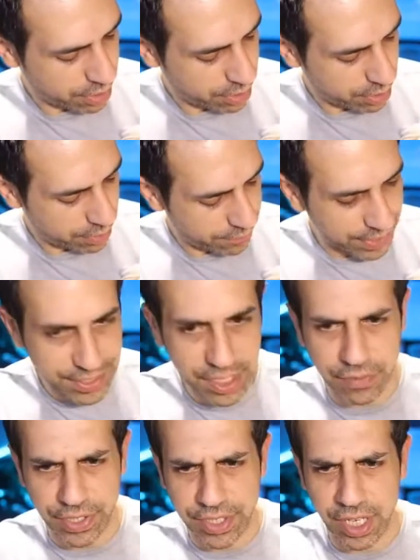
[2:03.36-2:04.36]
If I just give
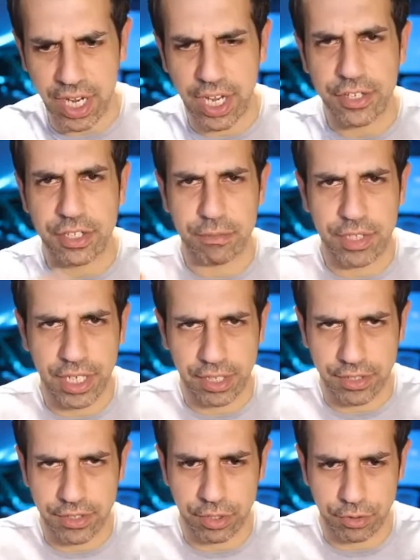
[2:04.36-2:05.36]
a touch, I'm sending the
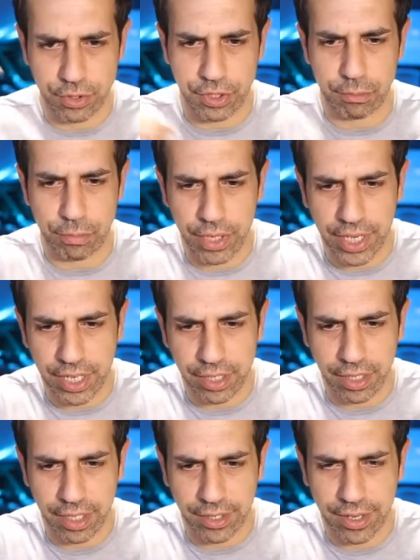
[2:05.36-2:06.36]
signal to the brain,
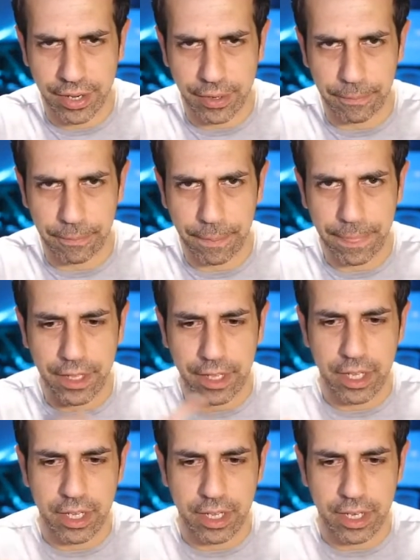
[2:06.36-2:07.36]
cut it out.
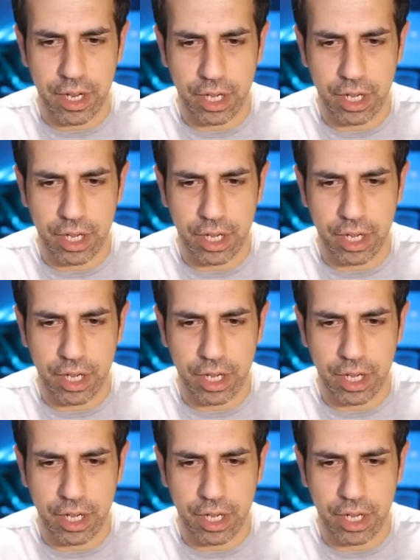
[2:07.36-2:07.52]
Now, if